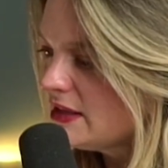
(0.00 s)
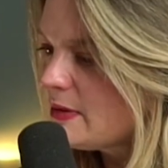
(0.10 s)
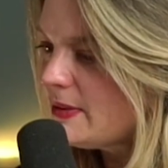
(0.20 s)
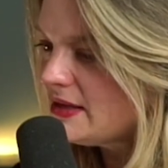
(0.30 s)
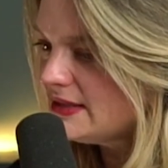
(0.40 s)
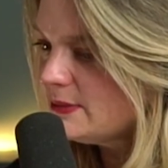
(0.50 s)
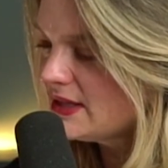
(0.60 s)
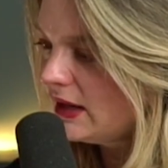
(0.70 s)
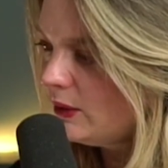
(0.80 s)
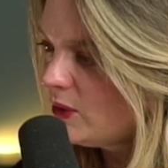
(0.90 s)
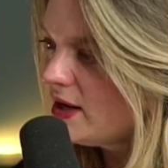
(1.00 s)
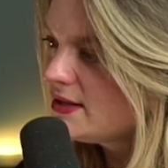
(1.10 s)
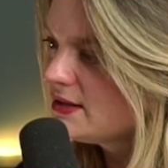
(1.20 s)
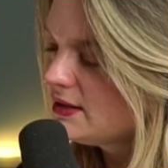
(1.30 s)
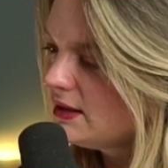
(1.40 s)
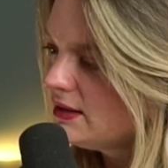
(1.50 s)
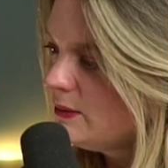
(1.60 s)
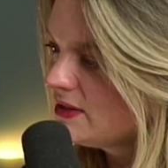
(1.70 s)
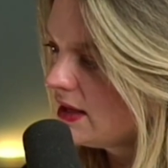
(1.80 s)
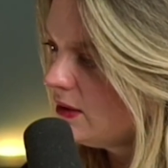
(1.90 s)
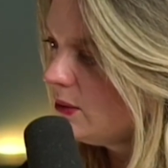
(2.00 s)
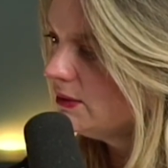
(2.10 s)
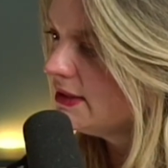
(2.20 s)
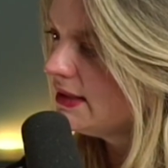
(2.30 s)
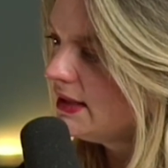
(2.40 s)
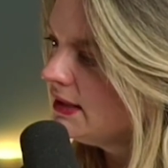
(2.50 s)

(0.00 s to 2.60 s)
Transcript: his mobility was getting worse and he was getting older